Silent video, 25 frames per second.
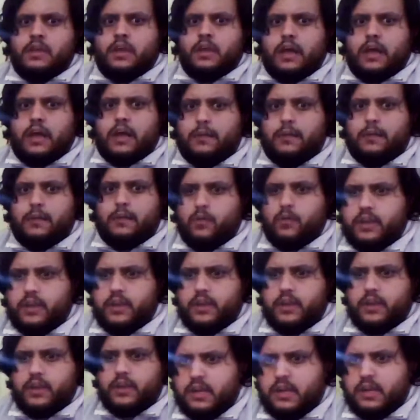I'm
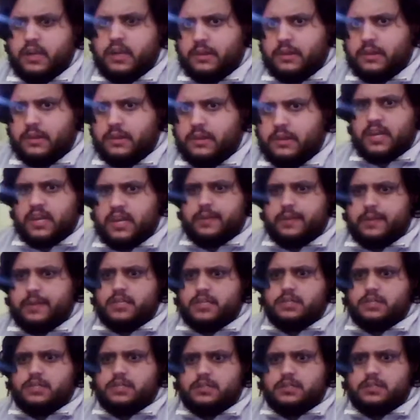working on a couple of
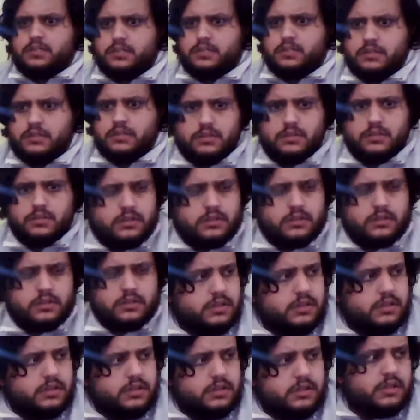animations.
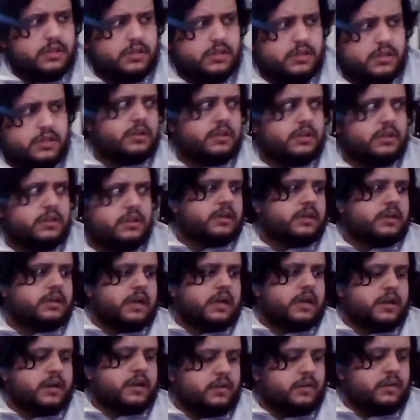
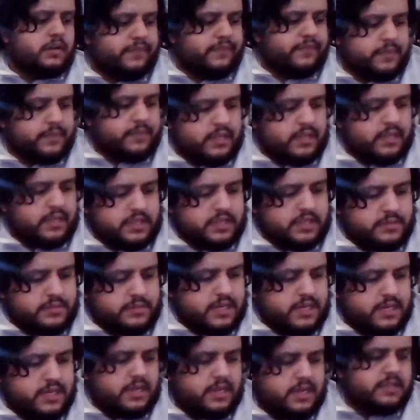I don't know if I'm going to get
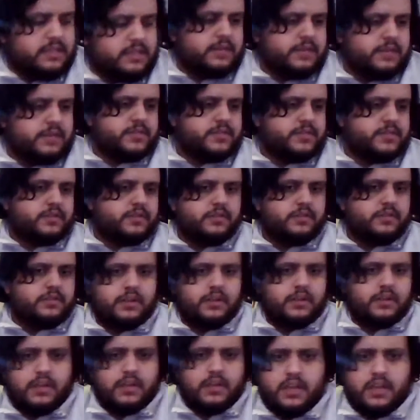them done anytime
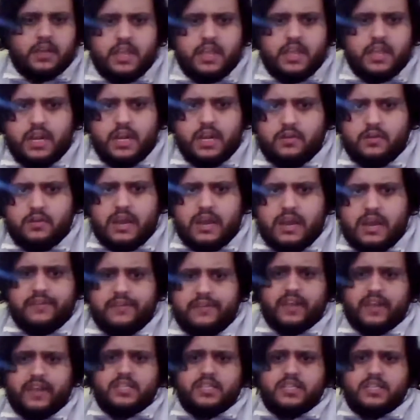soon.
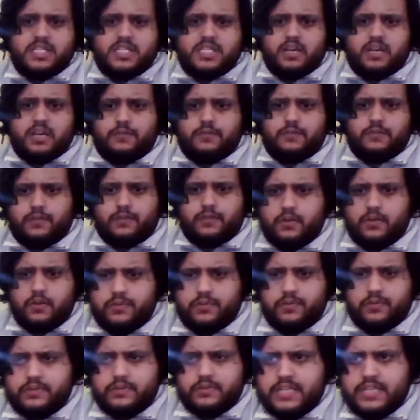I've had this channel for
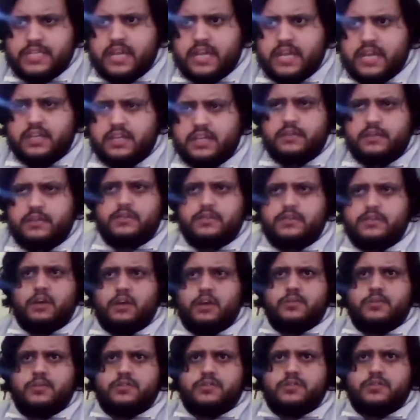over 10 years
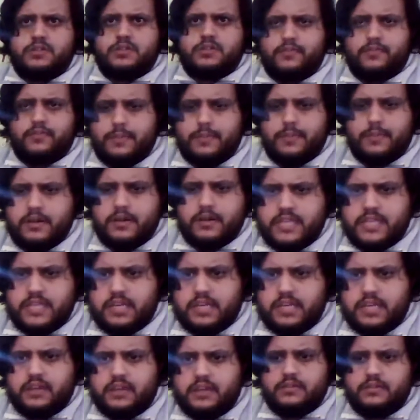almost. For about
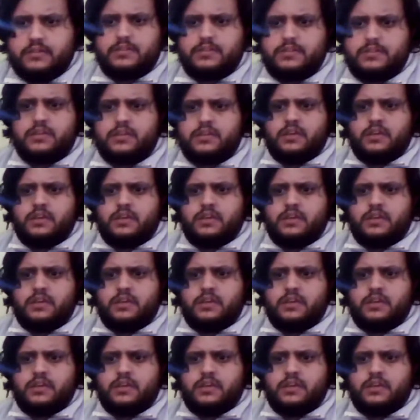10 years.